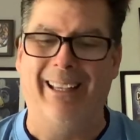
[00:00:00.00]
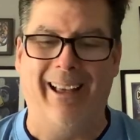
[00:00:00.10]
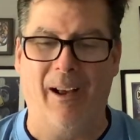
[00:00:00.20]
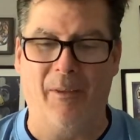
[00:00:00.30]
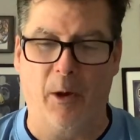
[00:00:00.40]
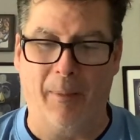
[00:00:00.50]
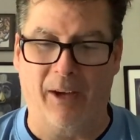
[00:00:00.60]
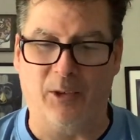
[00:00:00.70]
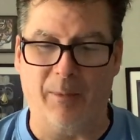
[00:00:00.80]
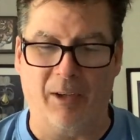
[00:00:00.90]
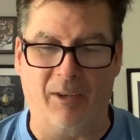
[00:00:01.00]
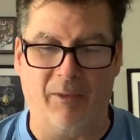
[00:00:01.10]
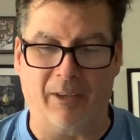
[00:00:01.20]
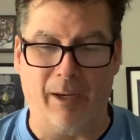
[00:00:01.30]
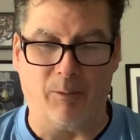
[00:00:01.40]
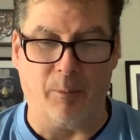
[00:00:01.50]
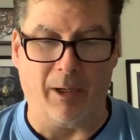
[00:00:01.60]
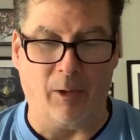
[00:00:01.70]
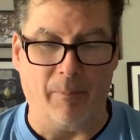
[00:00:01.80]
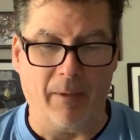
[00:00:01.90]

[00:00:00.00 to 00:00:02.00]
I don't know, man. It's going to be a tough game for Maryland.